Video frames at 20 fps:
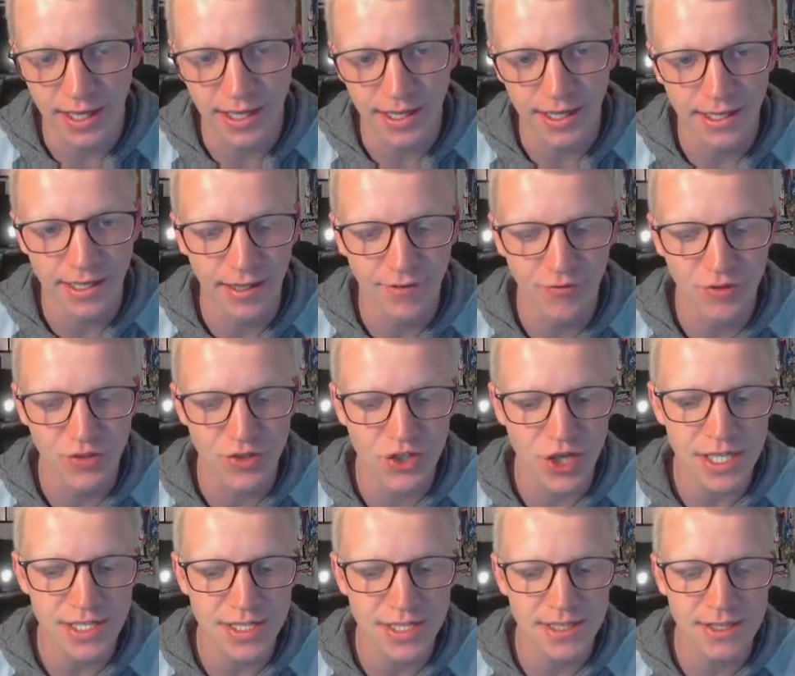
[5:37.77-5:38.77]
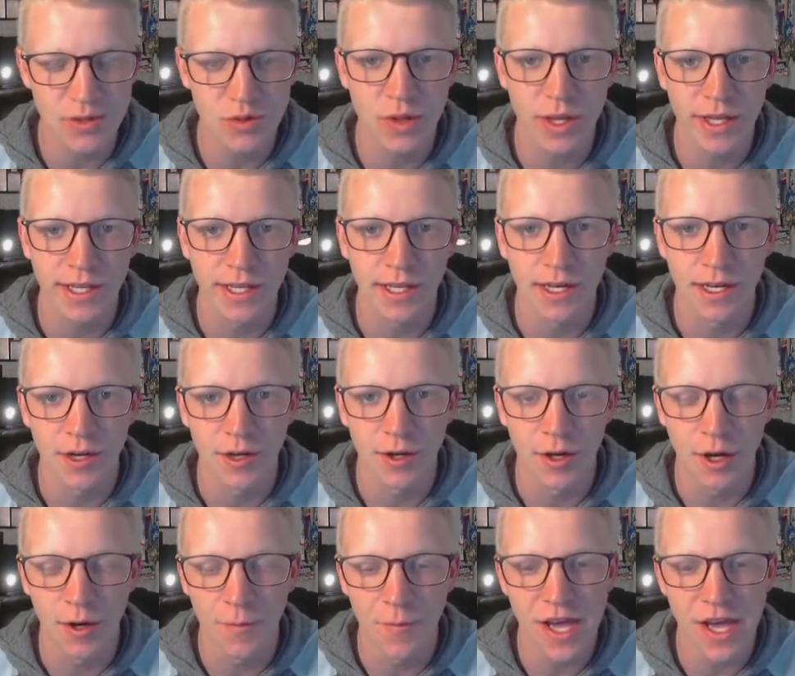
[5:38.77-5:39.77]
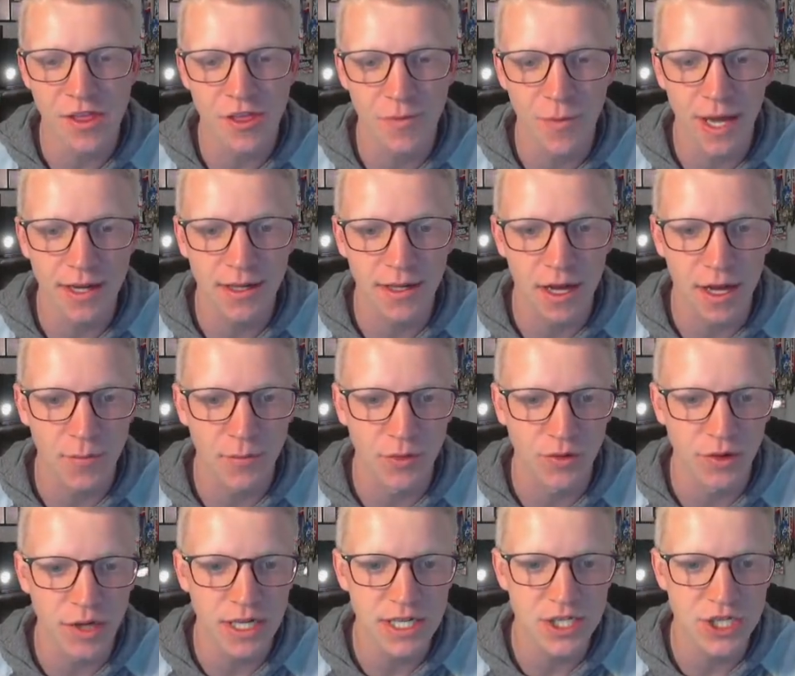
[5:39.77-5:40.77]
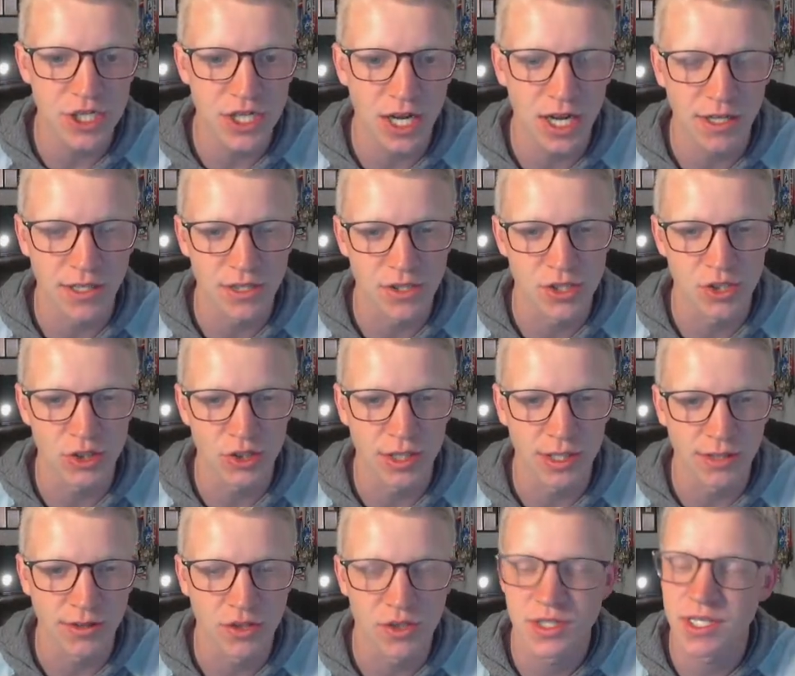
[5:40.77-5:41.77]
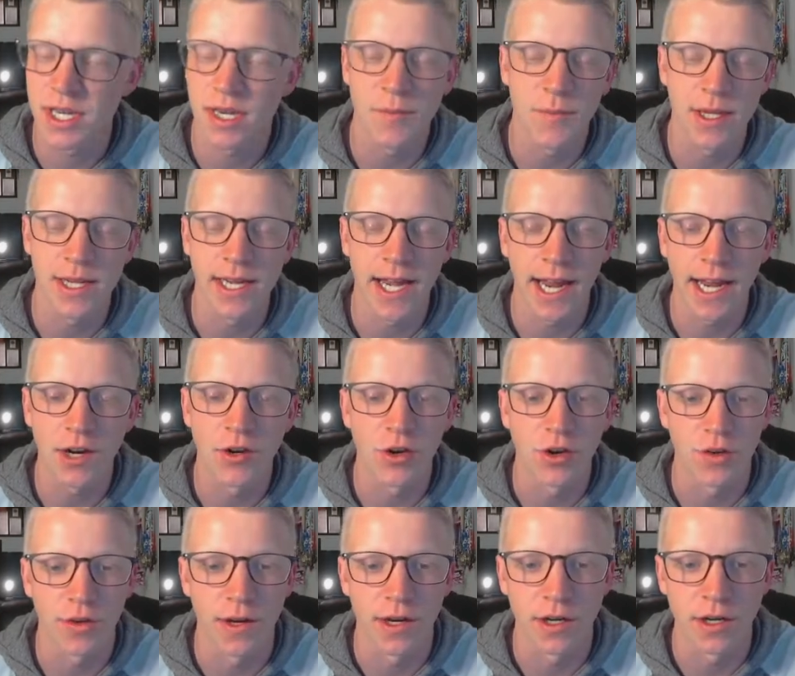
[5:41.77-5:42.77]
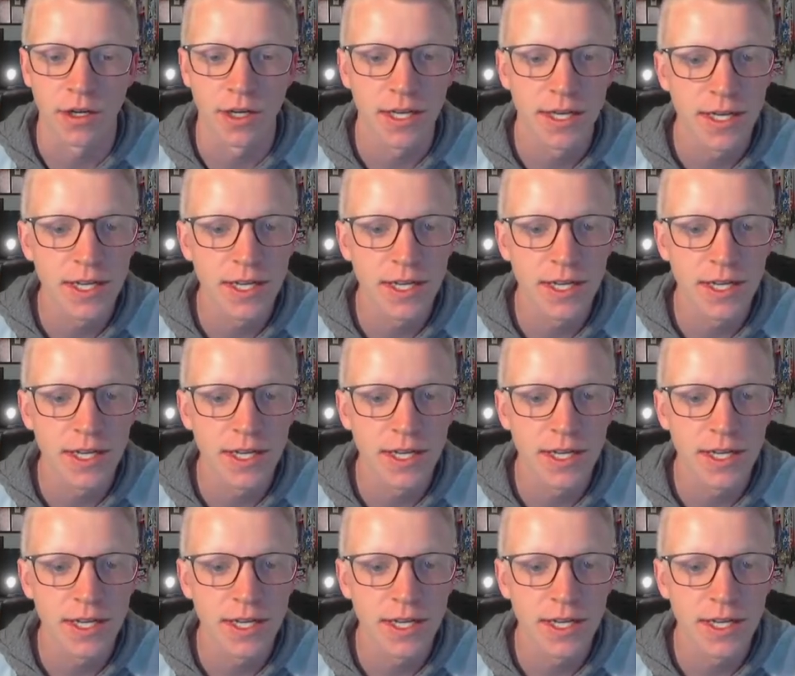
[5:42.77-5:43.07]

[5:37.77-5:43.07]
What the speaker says: and if it tries to do like a mathematic operation on a string, there's going to be an error there.